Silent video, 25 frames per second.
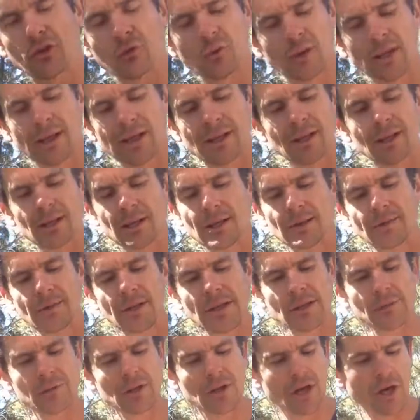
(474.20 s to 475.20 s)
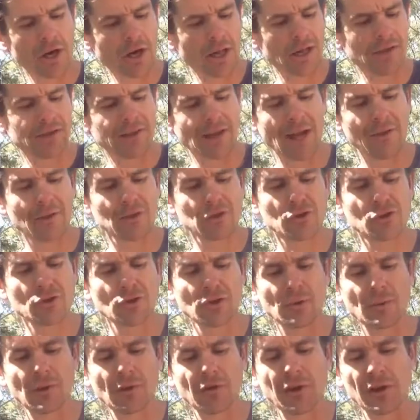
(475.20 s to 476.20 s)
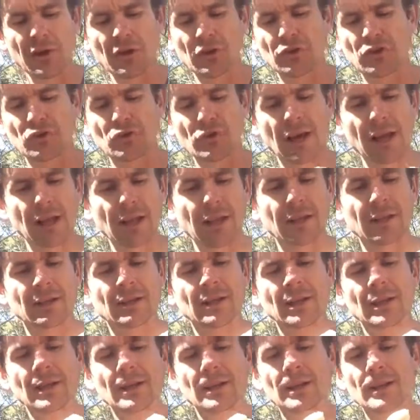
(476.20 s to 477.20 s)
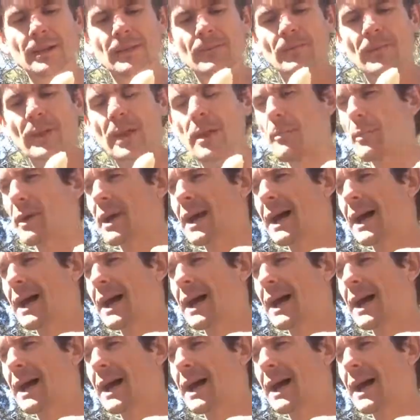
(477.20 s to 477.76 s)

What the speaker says: sweet, then you don't need to add the sugar. But if you're in Australia and your